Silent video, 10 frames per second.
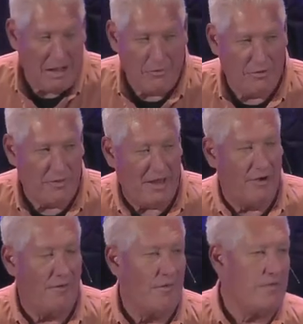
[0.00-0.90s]
while they're
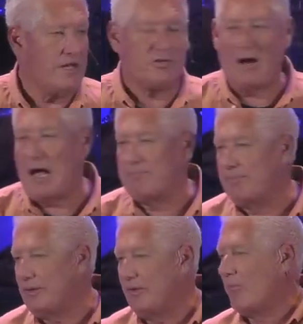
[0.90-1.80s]
there, they
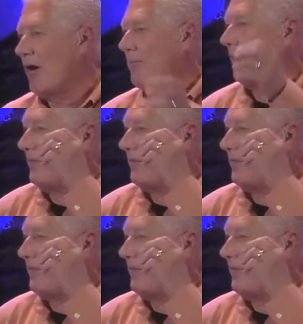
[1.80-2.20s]
drop. You know, they walk